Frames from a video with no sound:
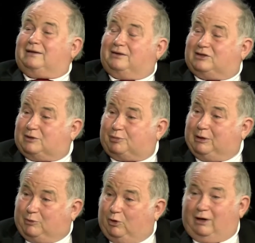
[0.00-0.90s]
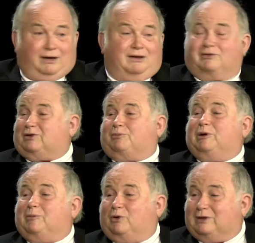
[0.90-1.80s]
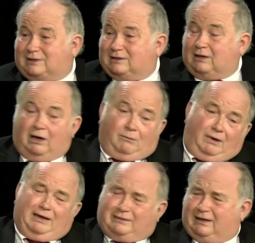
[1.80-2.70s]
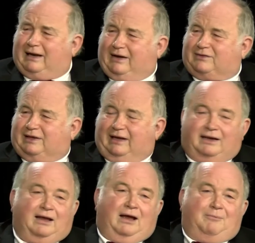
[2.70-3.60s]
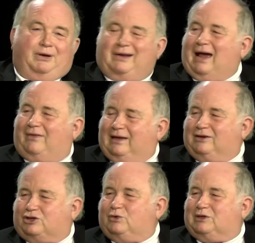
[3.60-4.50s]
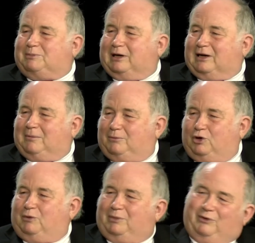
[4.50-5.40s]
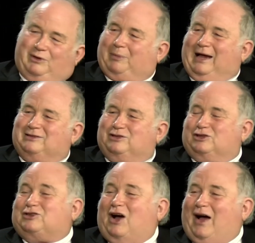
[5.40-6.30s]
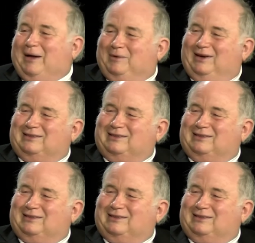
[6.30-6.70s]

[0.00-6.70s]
Supreme Court, the Supreme Court says, well, you did have standing, but now the issue has become moot with the passage of time.